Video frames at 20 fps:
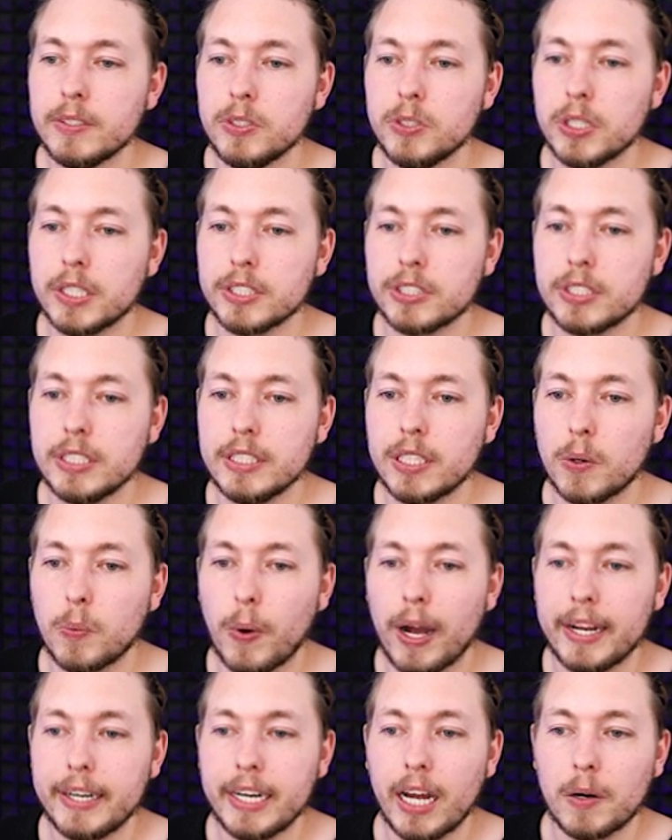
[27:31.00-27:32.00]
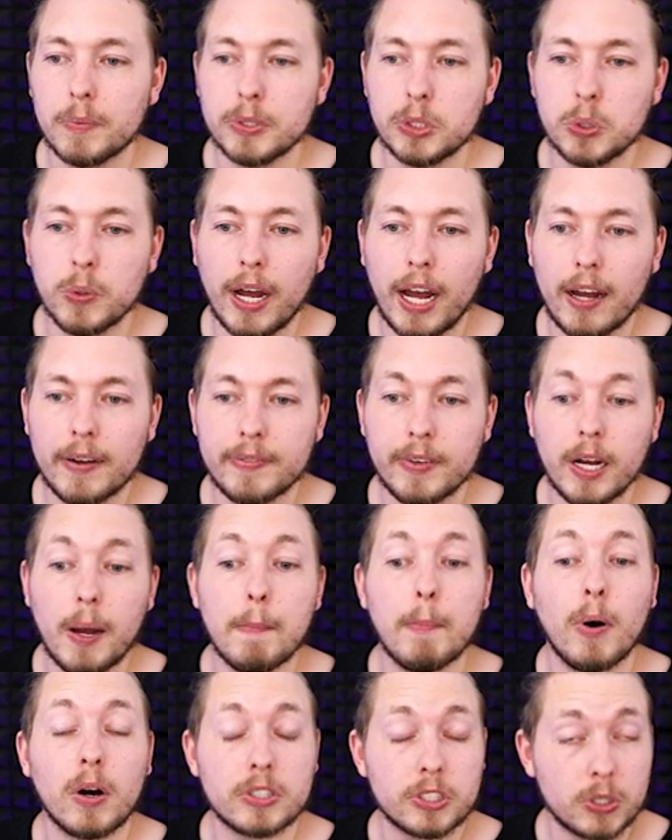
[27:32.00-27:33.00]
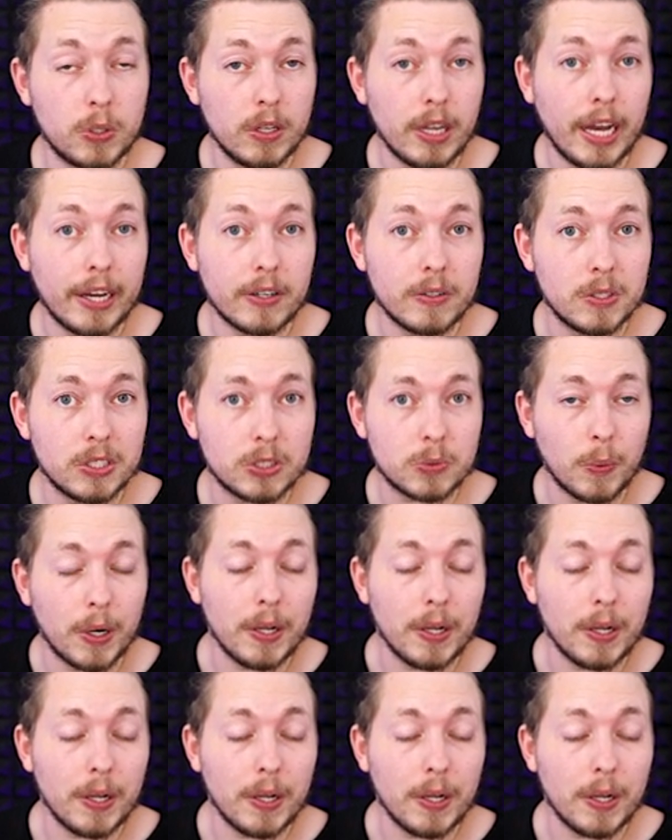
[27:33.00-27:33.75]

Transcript: you can see that right now we do have a box collider as